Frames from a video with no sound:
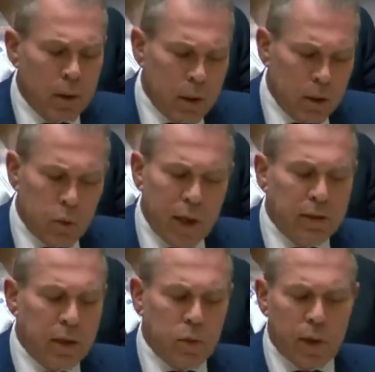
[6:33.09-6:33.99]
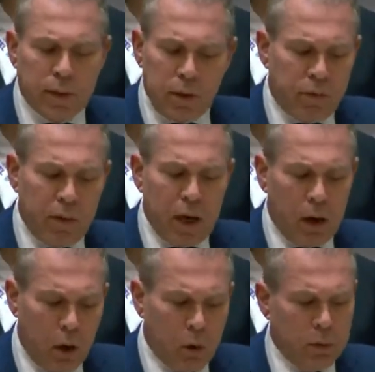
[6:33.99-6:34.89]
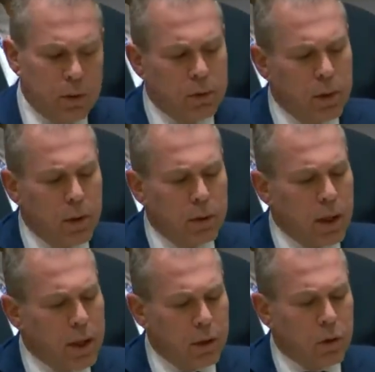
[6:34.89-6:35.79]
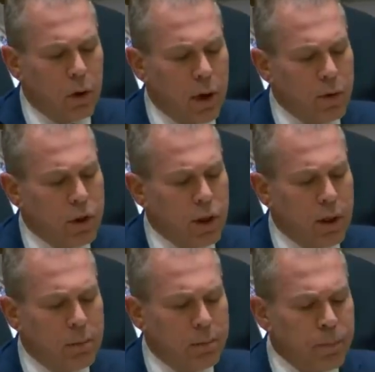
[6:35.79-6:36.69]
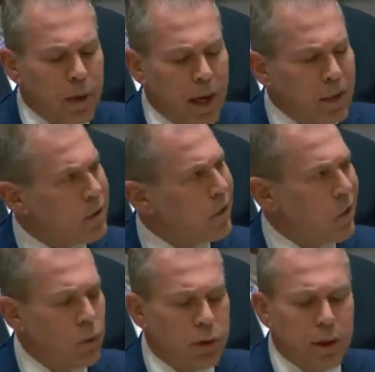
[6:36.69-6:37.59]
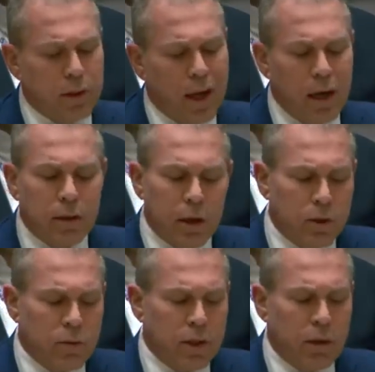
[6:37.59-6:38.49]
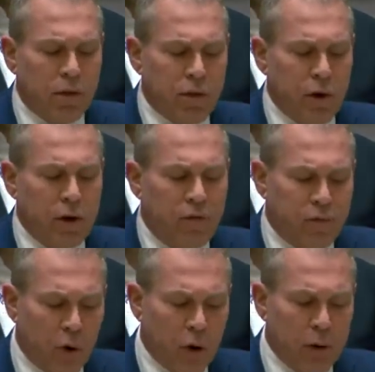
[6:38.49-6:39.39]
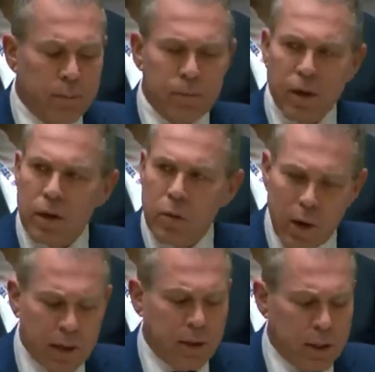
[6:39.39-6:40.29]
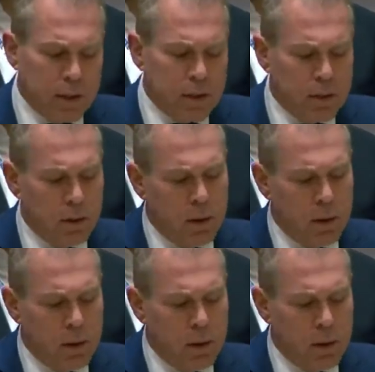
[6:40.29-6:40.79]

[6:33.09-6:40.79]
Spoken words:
In 2023 alone, the Ayatollah regime executed 834 Iranians.